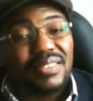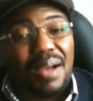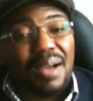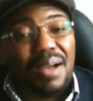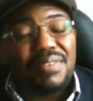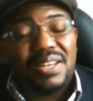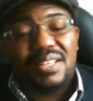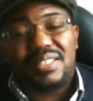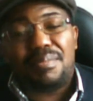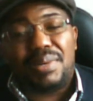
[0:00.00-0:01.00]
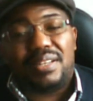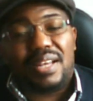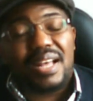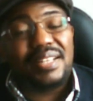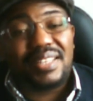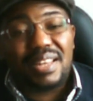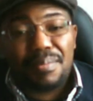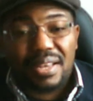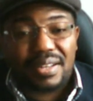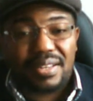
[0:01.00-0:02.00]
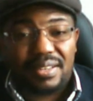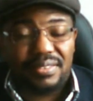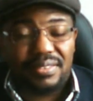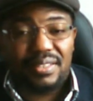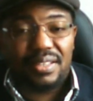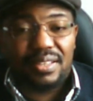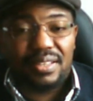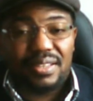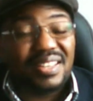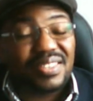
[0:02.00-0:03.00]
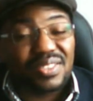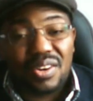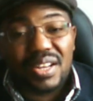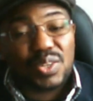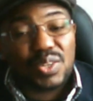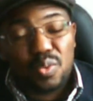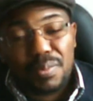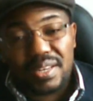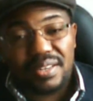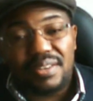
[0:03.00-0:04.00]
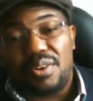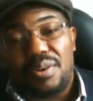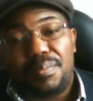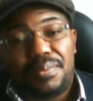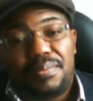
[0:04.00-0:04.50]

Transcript: I'm living in Germany. Angela Merkel, the strongest woman in Europe.